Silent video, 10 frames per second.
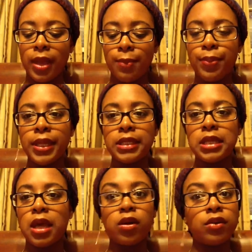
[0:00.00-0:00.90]
I picked
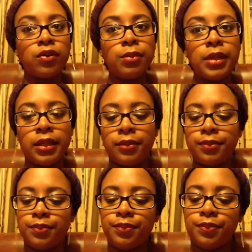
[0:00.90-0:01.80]
out of the
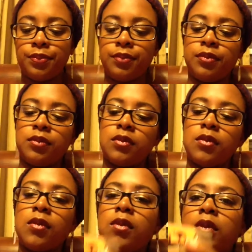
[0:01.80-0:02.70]
bin
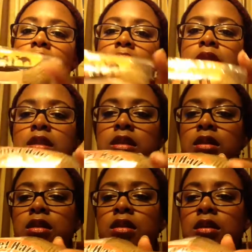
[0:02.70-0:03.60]
this
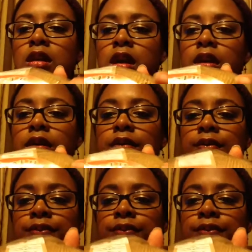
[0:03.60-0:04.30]
yarn.